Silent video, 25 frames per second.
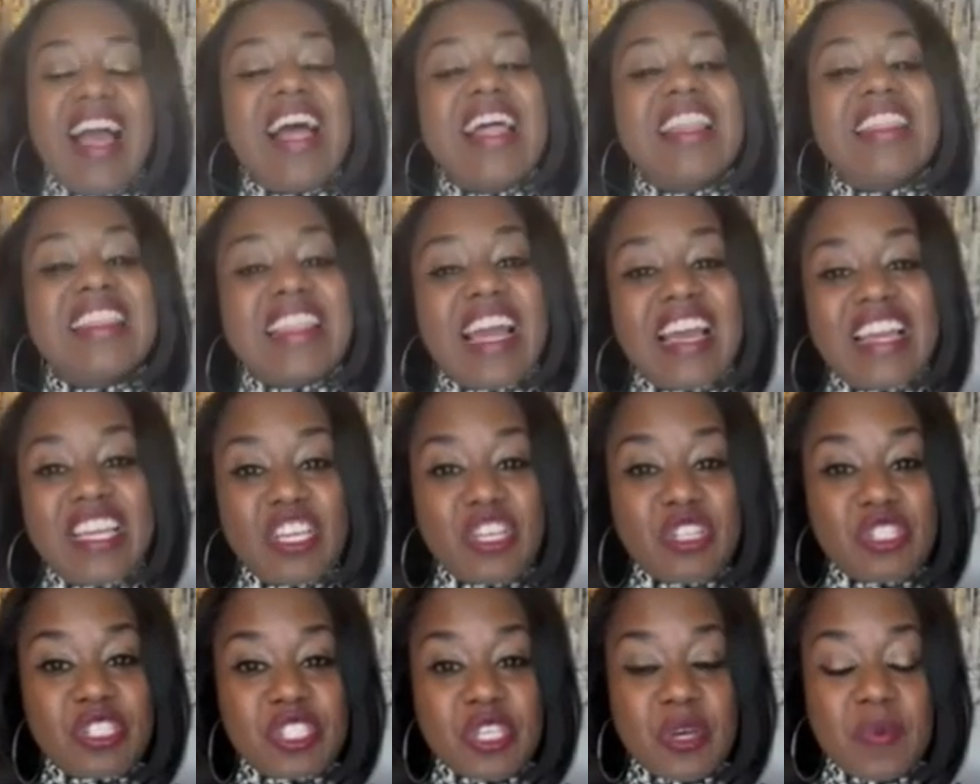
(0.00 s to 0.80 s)
Thank
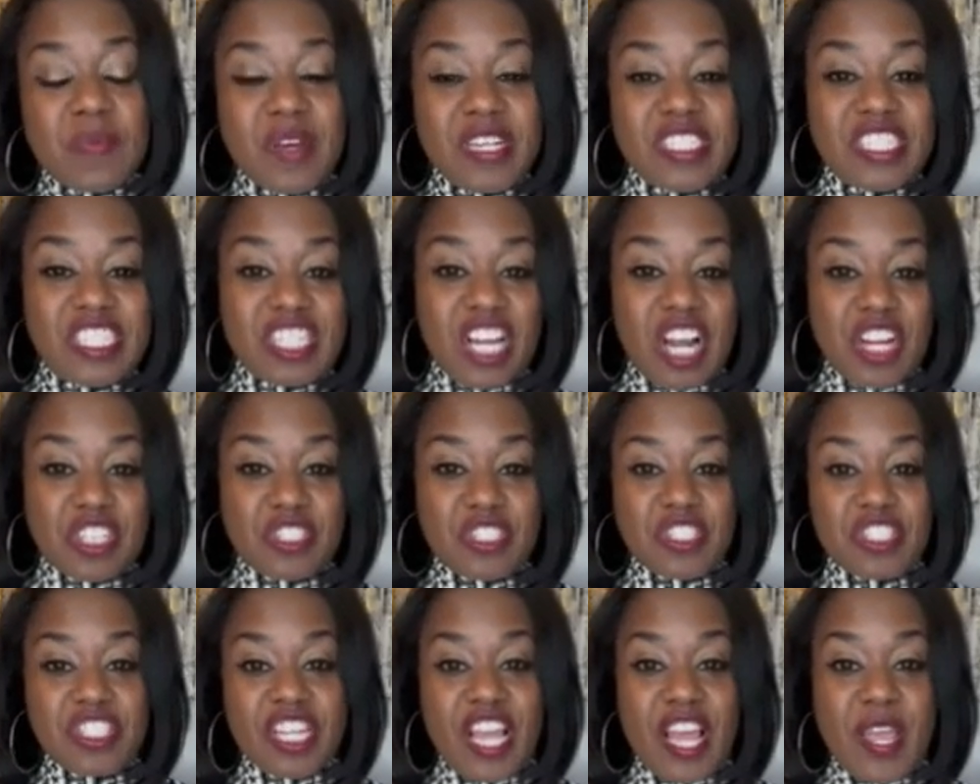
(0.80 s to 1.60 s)
you so much,
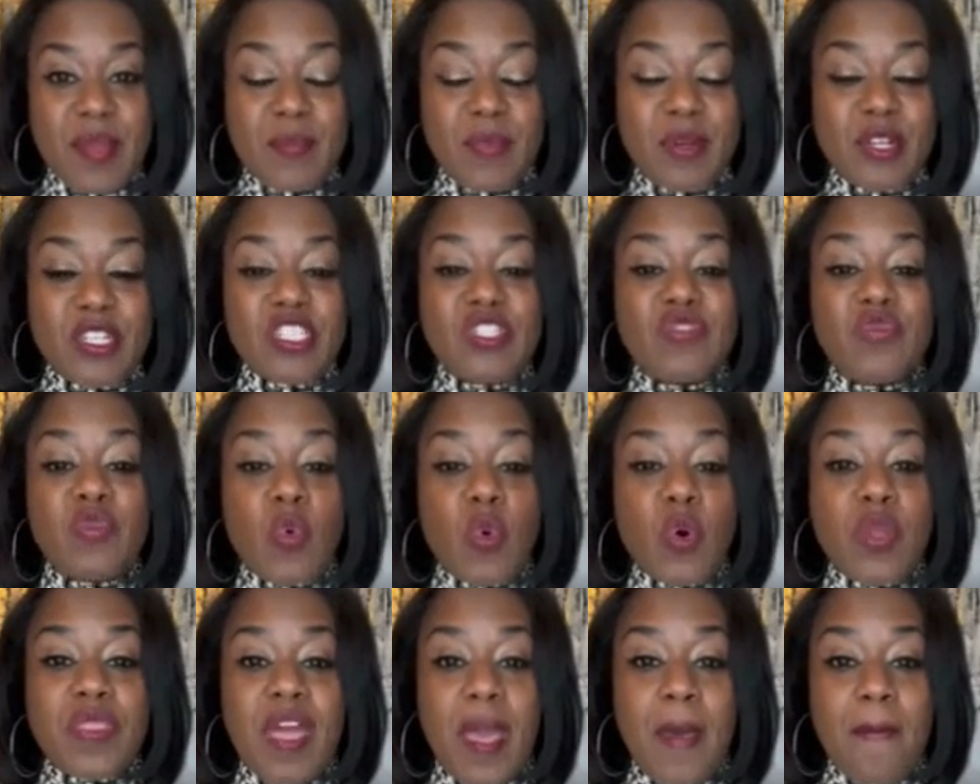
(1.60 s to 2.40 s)
Dr. Chambers,
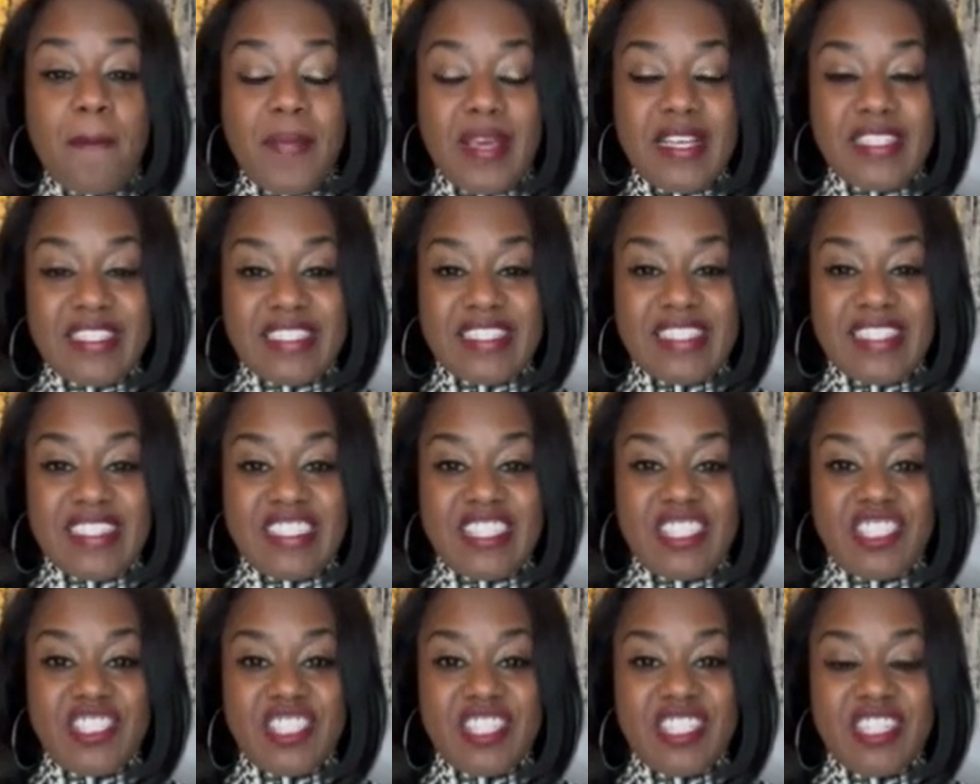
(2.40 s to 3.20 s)
for that
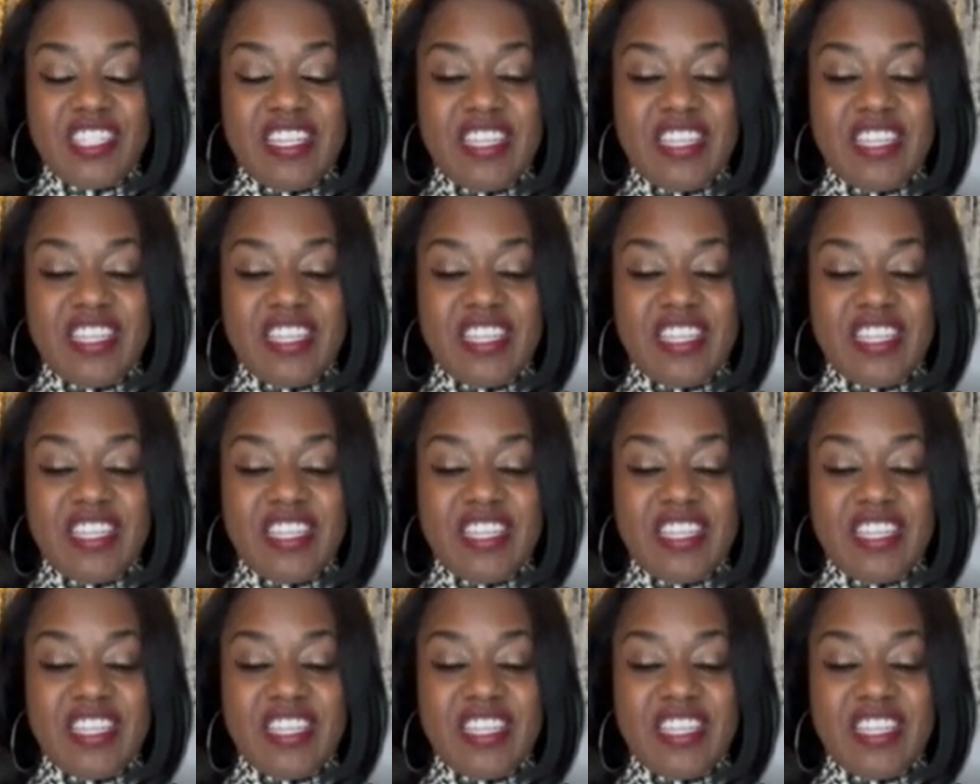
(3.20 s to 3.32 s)
message.